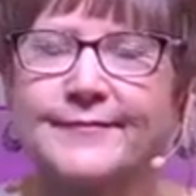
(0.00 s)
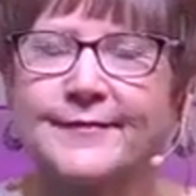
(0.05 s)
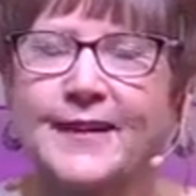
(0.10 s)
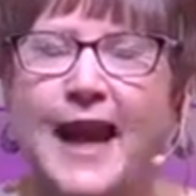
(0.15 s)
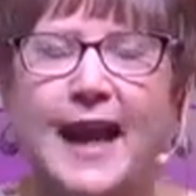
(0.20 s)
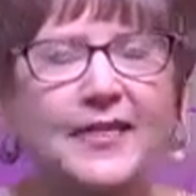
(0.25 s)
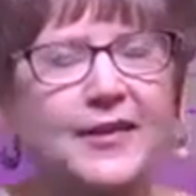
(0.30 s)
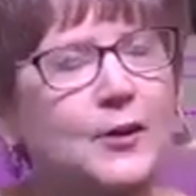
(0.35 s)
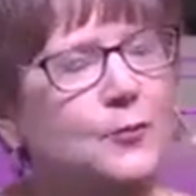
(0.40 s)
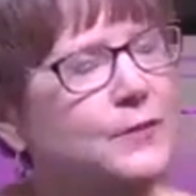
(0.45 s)

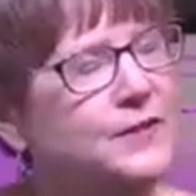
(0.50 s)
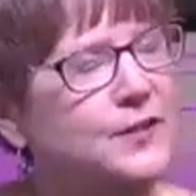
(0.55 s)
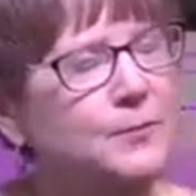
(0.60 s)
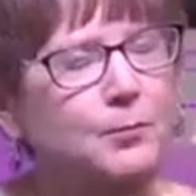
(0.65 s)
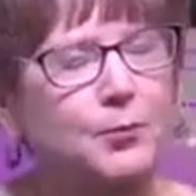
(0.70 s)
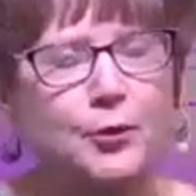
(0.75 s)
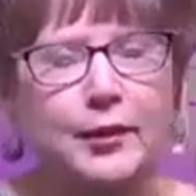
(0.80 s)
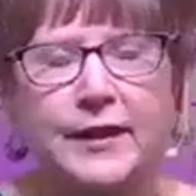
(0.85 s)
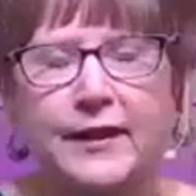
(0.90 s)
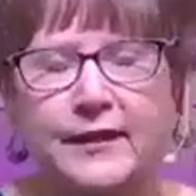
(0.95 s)
I think we should
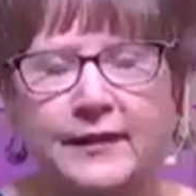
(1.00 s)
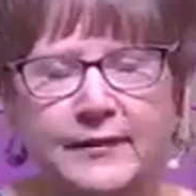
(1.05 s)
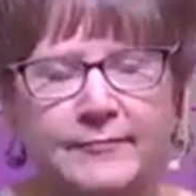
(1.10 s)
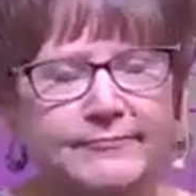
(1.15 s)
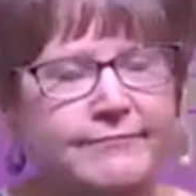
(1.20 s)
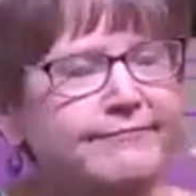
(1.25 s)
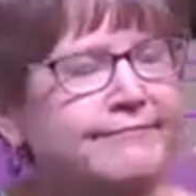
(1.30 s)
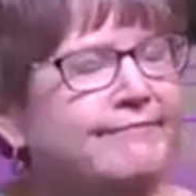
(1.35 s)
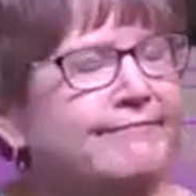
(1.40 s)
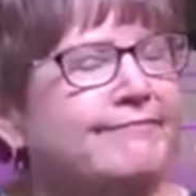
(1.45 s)
breathe.
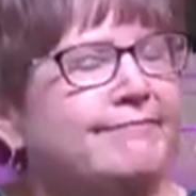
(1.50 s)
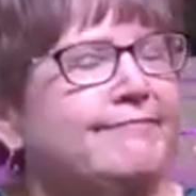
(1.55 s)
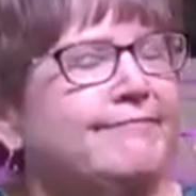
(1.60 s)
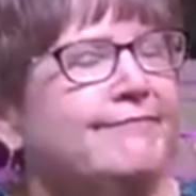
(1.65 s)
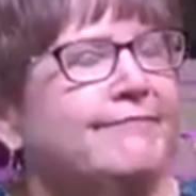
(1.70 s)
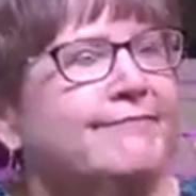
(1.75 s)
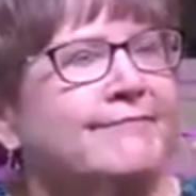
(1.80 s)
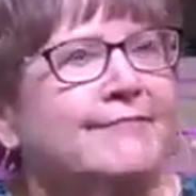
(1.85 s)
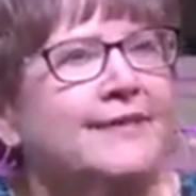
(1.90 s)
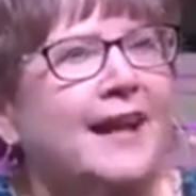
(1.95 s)

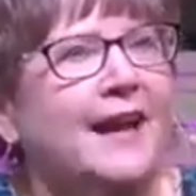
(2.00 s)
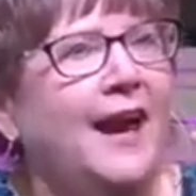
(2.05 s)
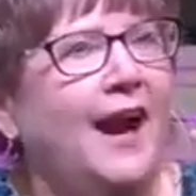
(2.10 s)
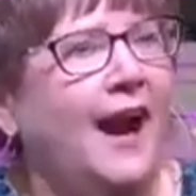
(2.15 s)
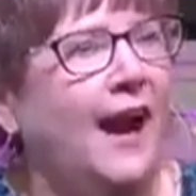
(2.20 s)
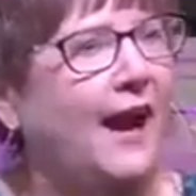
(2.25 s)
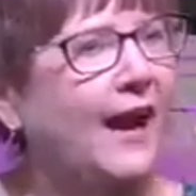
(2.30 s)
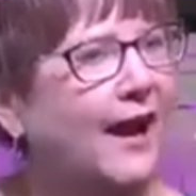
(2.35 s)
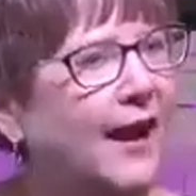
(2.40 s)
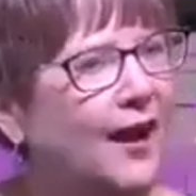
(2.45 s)

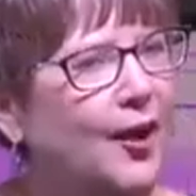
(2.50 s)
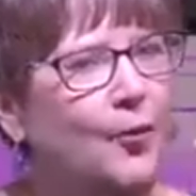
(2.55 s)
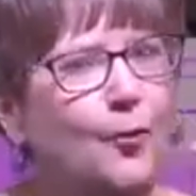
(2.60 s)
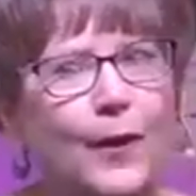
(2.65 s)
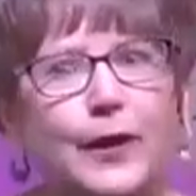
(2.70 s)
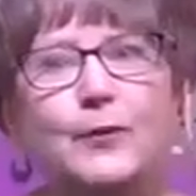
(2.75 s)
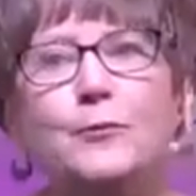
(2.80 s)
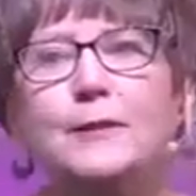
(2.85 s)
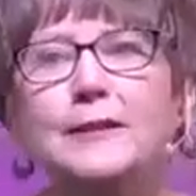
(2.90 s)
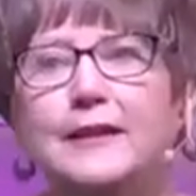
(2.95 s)

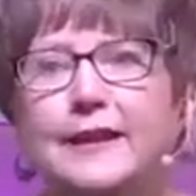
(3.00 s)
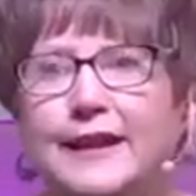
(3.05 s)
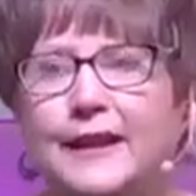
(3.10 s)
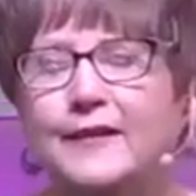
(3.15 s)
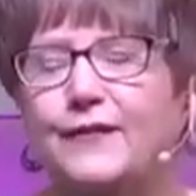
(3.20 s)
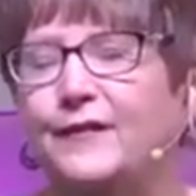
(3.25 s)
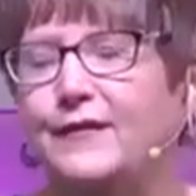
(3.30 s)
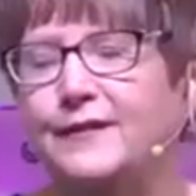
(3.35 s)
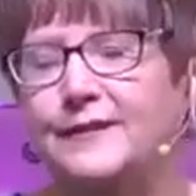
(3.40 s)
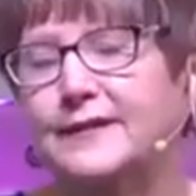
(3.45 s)
What a
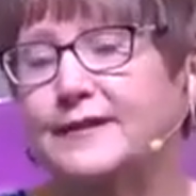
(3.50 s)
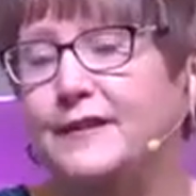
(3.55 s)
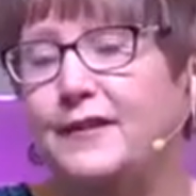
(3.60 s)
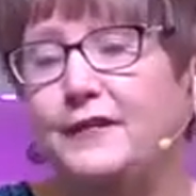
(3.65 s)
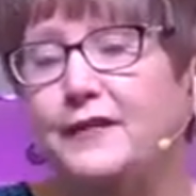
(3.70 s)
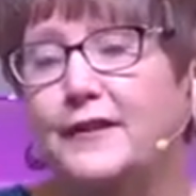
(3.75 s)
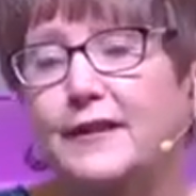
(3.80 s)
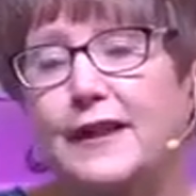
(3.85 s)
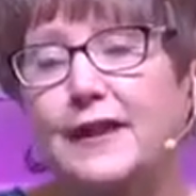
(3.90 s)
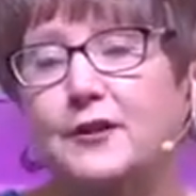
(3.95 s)
relief. Doesn't it
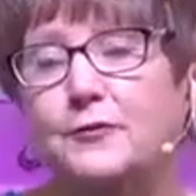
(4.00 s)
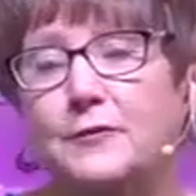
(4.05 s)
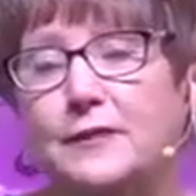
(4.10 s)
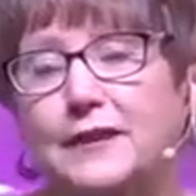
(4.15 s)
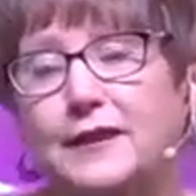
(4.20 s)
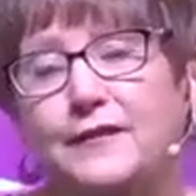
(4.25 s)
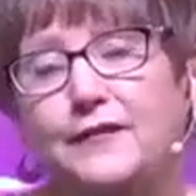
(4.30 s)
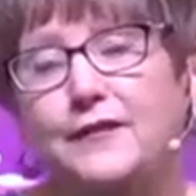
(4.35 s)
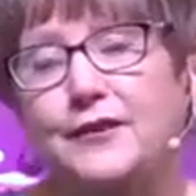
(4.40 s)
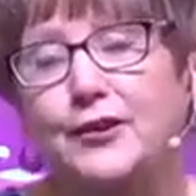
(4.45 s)
feel like a
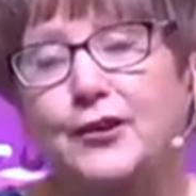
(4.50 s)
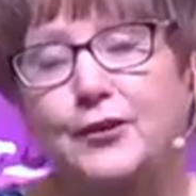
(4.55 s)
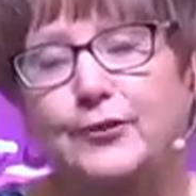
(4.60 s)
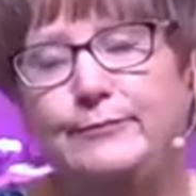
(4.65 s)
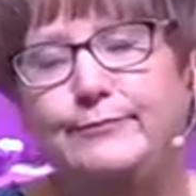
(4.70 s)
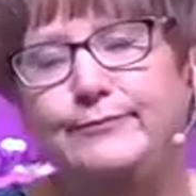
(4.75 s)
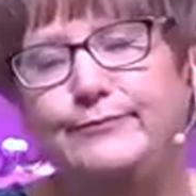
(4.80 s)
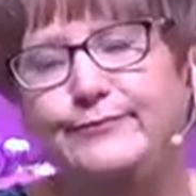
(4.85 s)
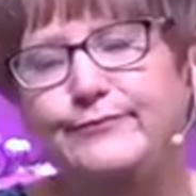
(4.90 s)
relief to you?